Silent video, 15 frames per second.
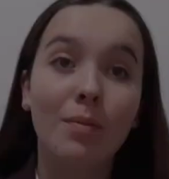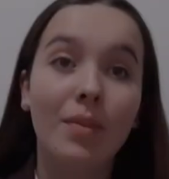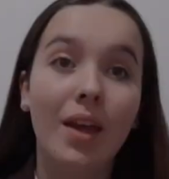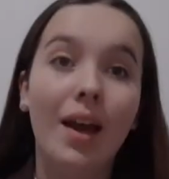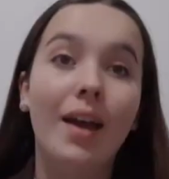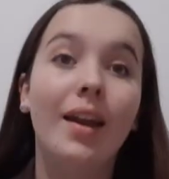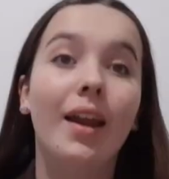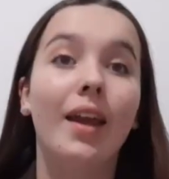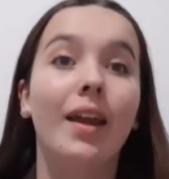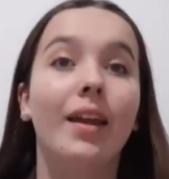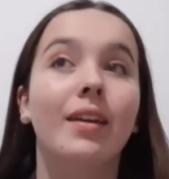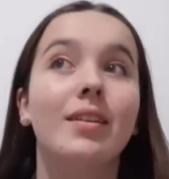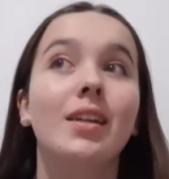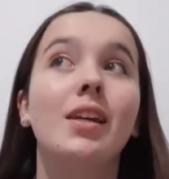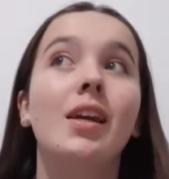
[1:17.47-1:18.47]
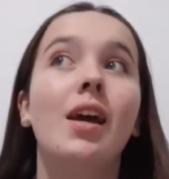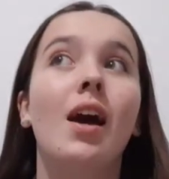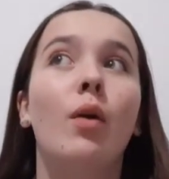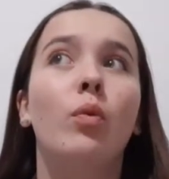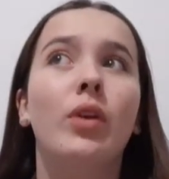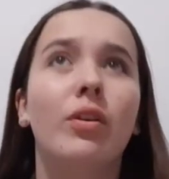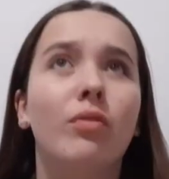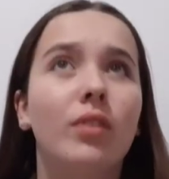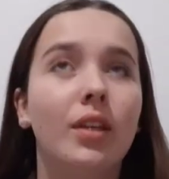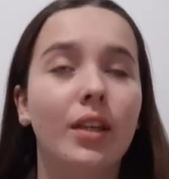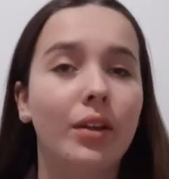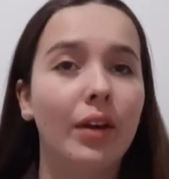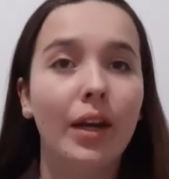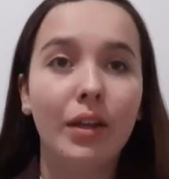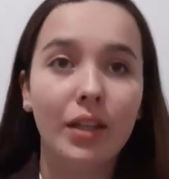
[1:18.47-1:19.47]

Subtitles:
from that, and we have really great